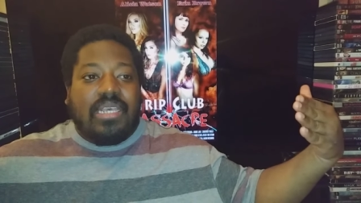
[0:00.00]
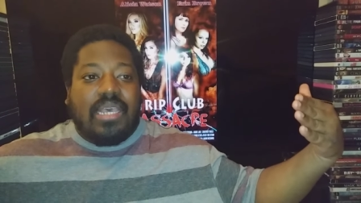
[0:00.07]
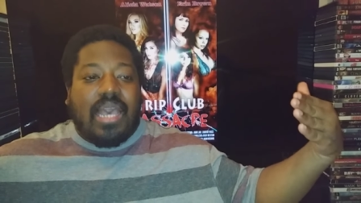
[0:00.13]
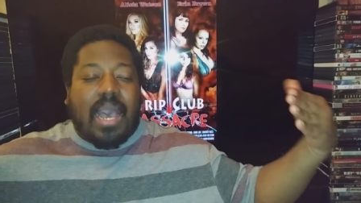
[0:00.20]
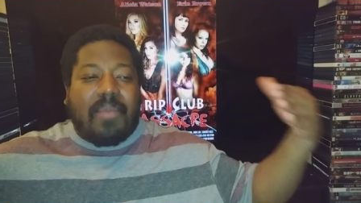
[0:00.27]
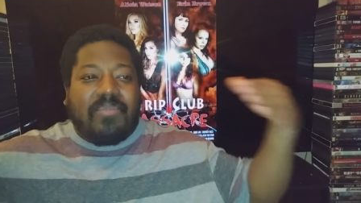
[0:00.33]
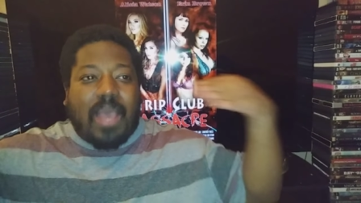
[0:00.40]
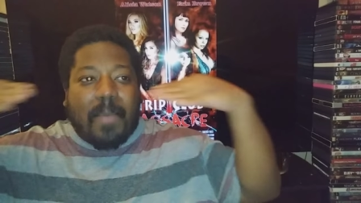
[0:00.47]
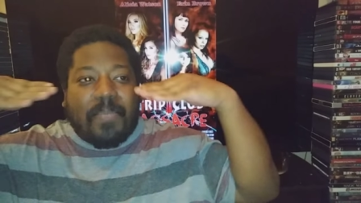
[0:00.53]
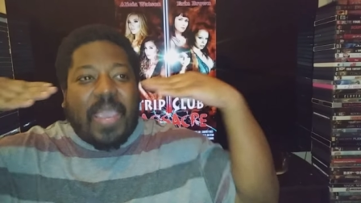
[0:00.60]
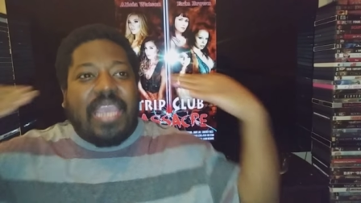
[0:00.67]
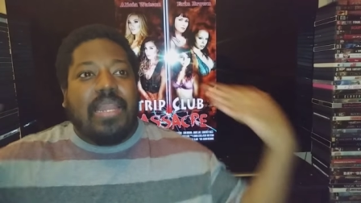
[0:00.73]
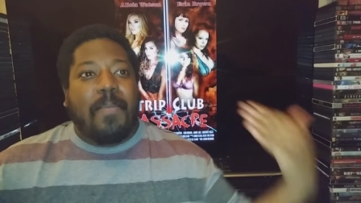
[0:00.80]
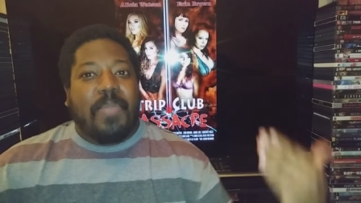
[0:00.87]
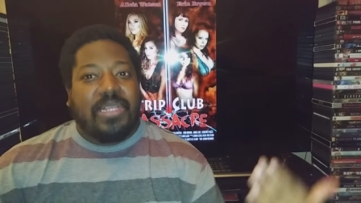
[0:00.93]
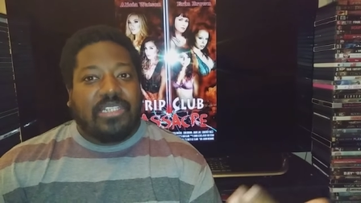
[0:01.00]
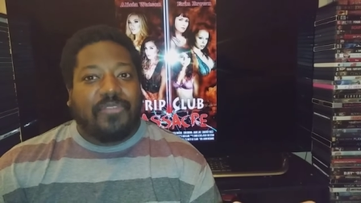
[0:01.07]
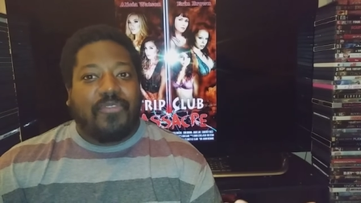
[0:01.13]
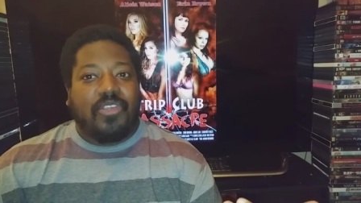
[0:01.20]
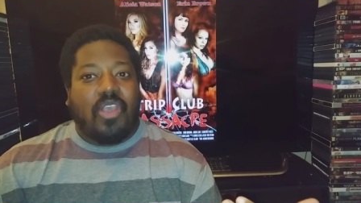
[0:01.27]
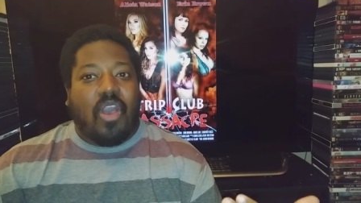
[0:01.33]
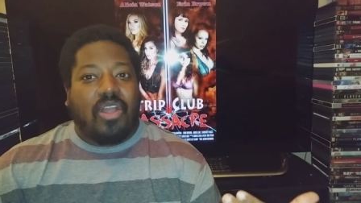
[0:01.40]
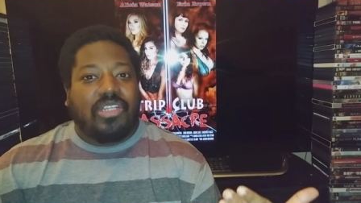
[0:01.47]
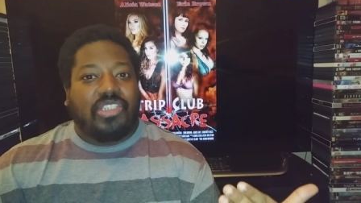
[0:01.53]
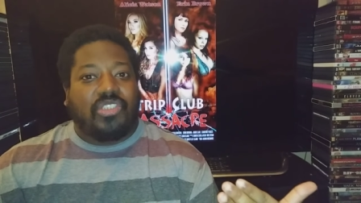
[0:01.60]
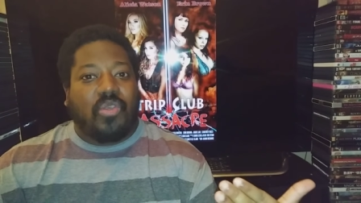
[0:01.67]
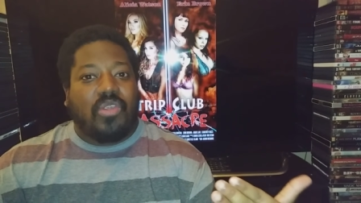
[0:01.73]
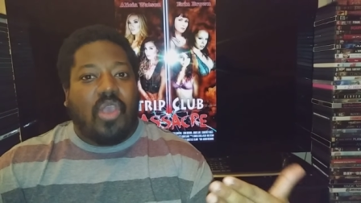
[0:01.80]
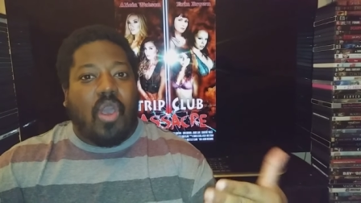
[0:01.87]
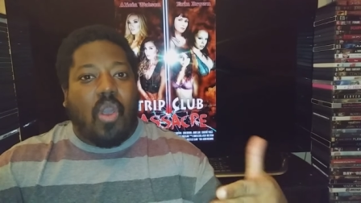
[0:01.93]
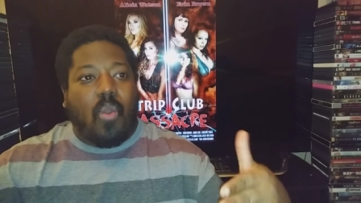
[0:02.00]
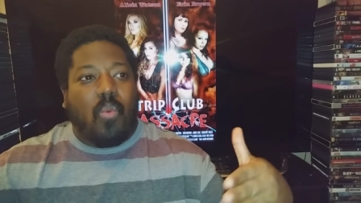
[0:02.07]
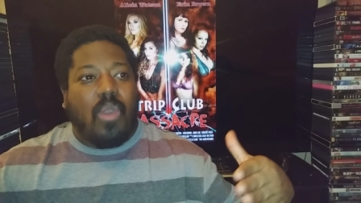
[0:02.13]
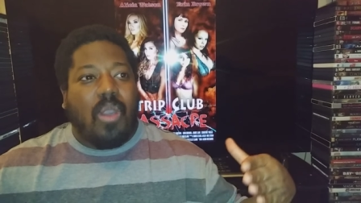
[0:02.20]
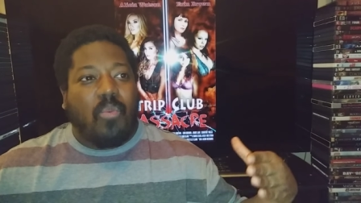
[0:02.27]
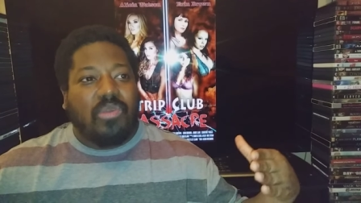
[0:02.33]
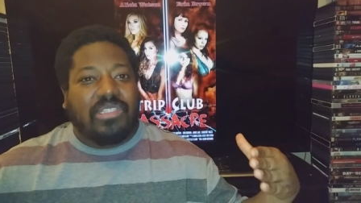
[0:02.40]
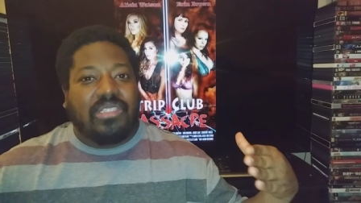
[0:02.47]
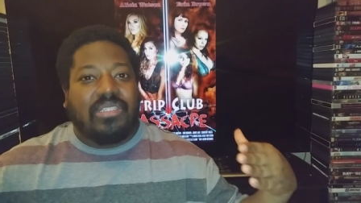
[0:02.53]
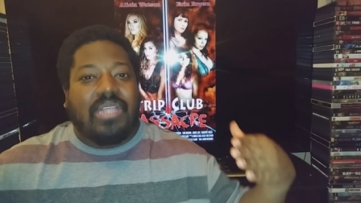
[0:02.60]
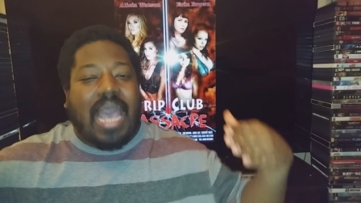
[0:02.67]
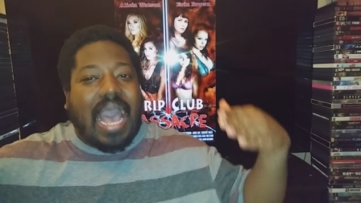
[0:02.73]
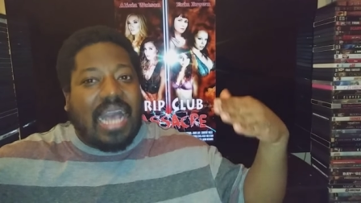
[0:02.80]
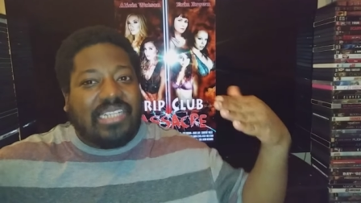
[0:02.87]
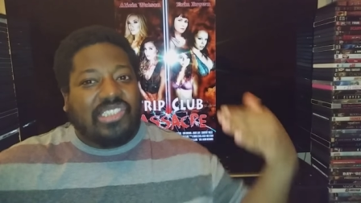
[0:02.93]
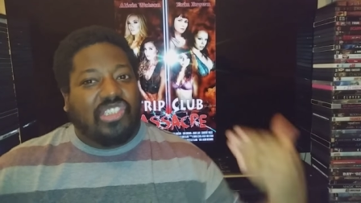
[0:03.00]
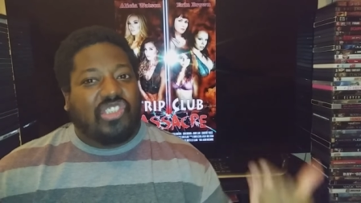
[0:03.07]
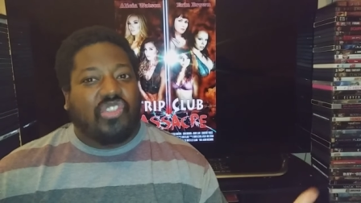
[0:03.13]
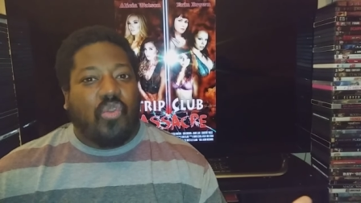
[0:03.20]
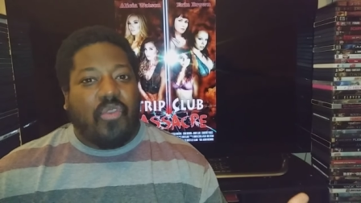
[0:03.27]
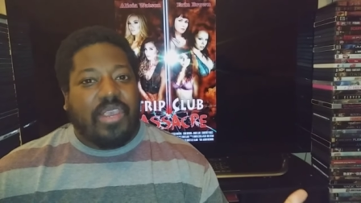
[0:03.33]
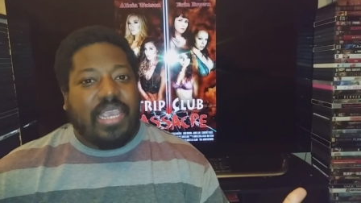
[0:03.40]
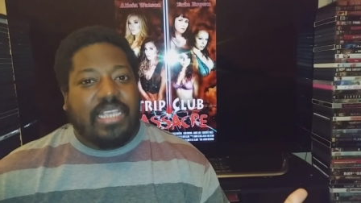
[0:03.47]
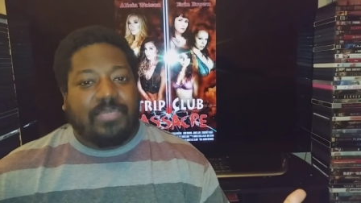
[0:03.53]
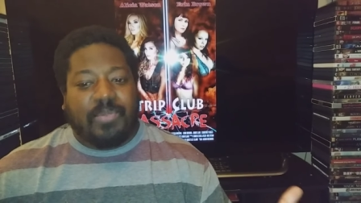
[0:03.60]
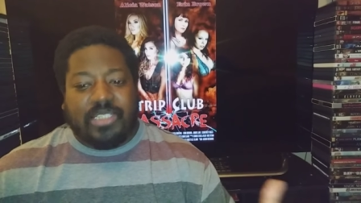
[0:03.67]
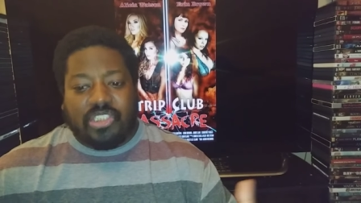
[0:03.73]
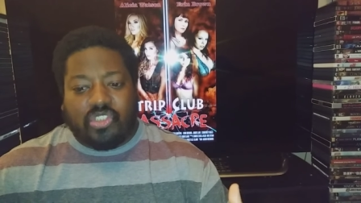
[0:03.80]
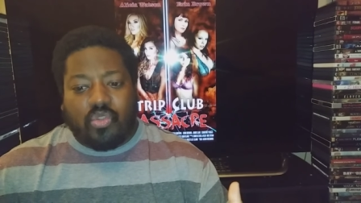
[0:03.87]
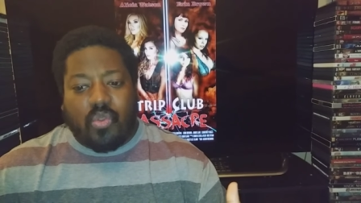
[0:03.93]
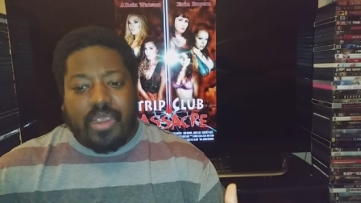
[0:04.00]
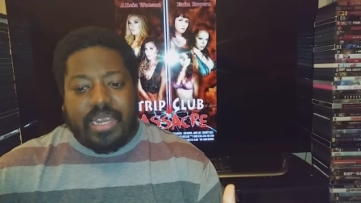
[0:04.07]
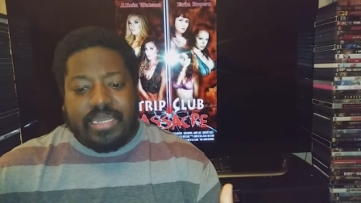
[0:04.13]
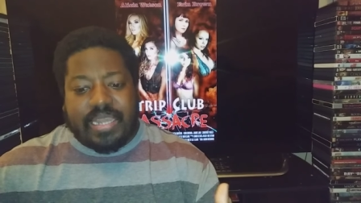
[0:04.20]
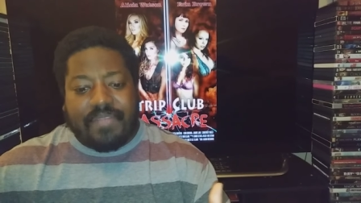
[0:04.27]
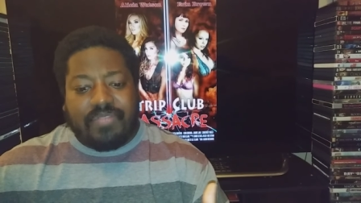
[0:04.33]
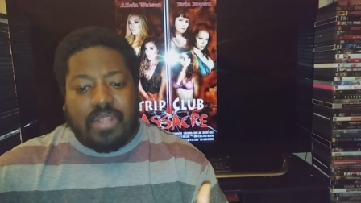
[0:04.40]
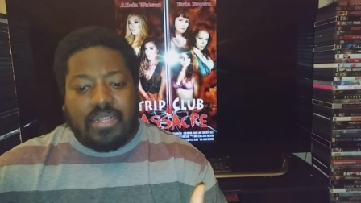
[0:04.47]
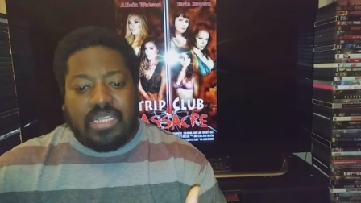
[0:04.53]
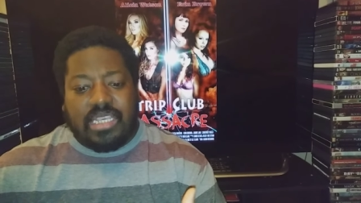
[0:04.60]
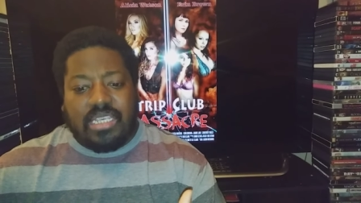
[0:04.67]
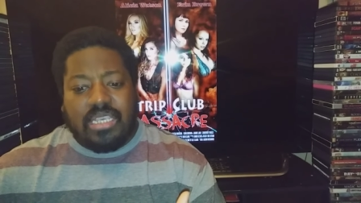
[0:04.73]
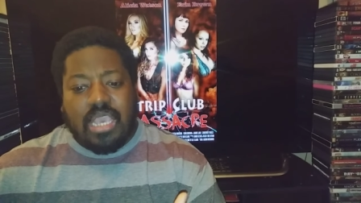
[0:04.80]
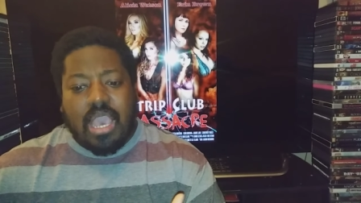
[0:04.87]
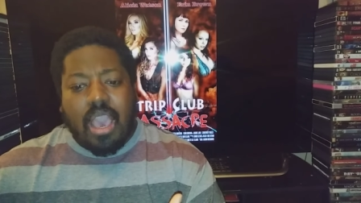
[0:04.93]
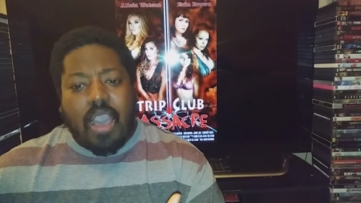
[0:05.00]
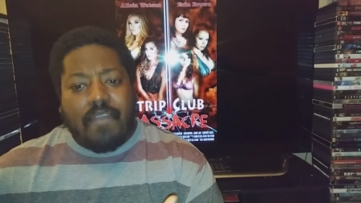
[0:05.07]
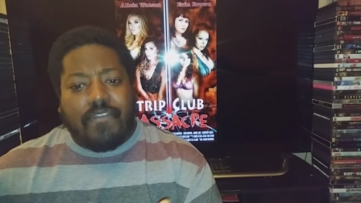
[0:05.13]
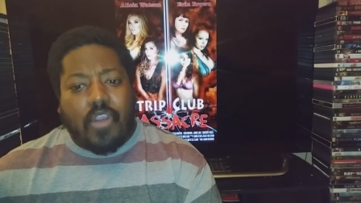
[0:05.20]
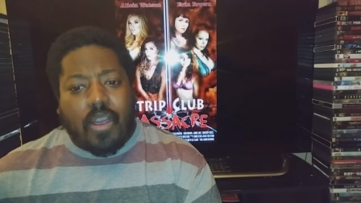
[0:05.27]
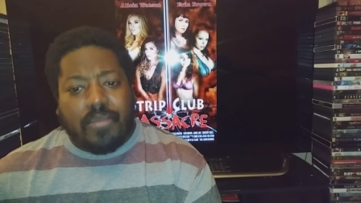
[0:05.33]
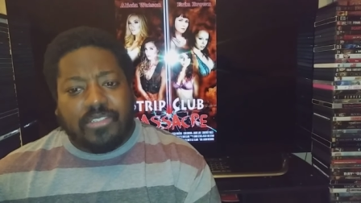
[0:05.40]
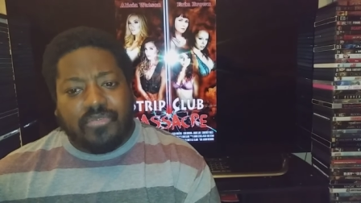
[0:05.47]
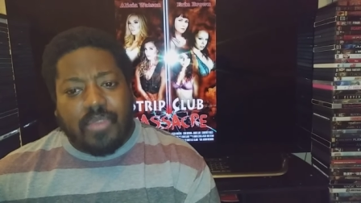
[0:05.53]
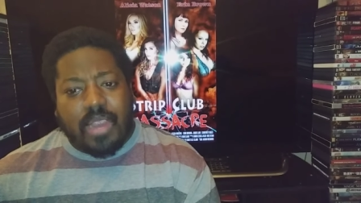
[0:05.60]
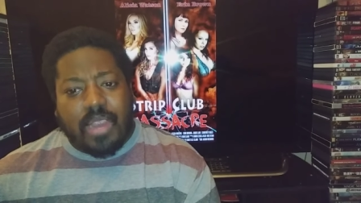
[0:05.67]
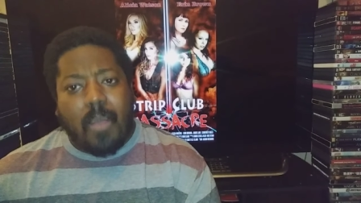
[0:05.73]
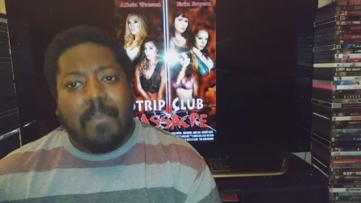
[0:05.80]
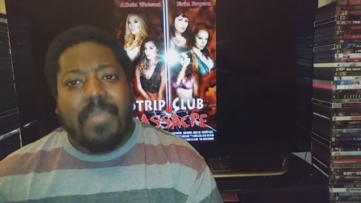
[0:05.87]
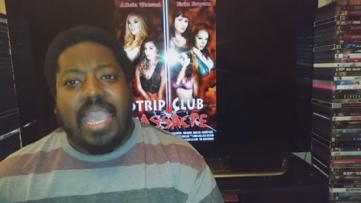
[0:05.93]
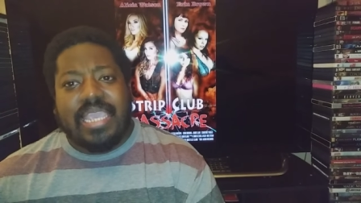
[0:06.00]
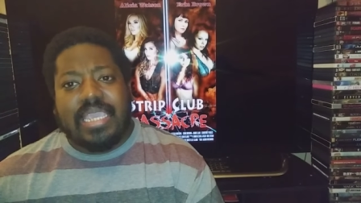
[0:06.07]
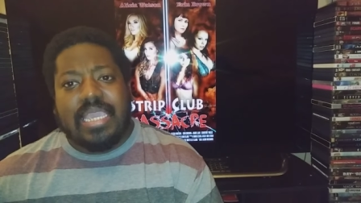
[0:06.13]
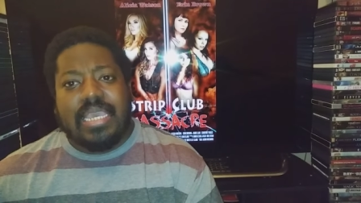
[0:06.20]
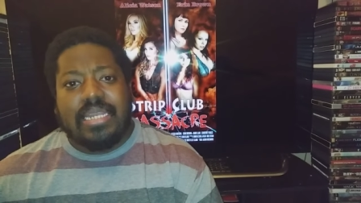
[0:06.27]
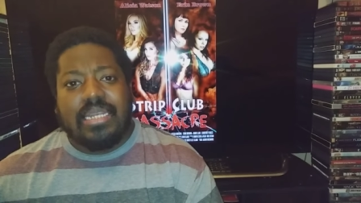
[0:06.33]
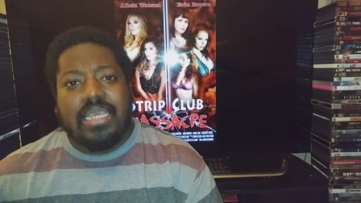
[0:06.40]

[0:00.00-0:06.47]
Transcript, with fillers: I'm, I'm painting a picture for y'all to show y'all what would how's the story is, but the story definitely evolves around Megan,